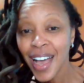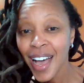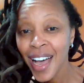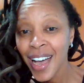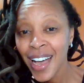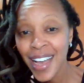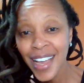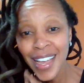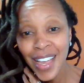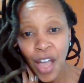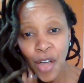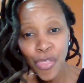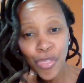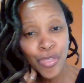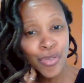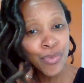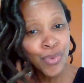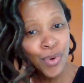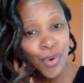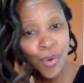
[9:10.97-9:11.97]
I
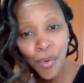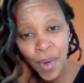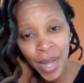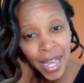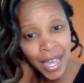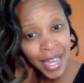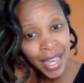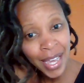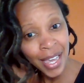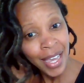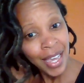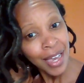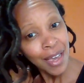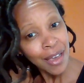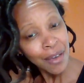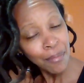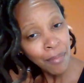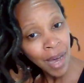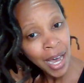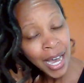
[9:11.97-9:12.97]
threw away
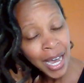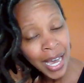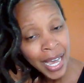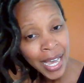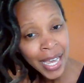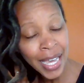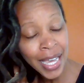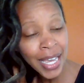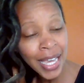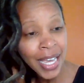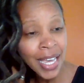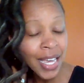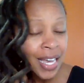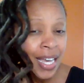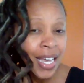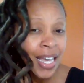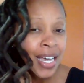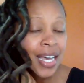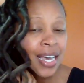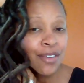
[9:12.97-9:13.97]
my
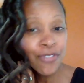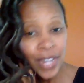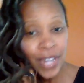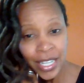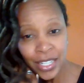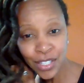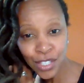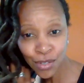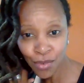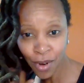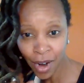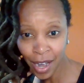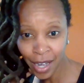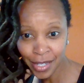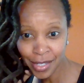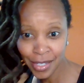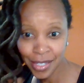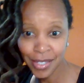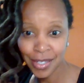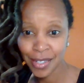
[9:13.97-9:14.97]
flexi
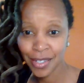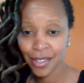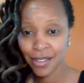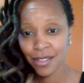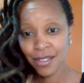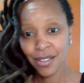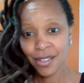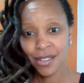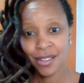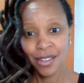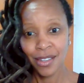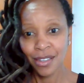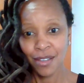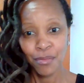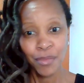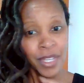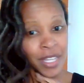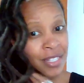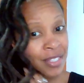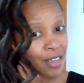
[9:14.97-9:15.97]
rods
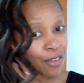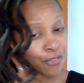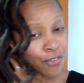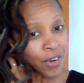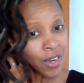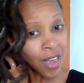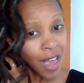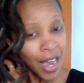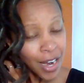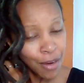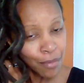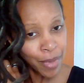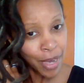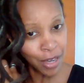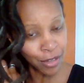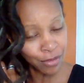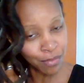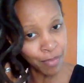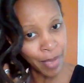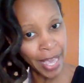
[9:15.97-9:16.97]
because I forgot
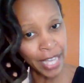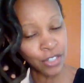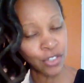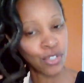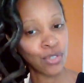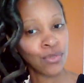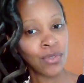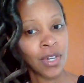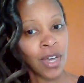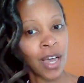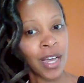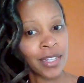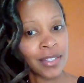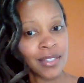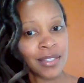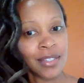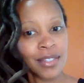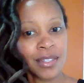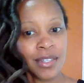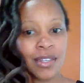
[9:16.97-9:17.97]
about Bantu
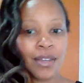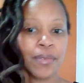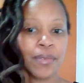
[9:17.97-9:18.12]
knots.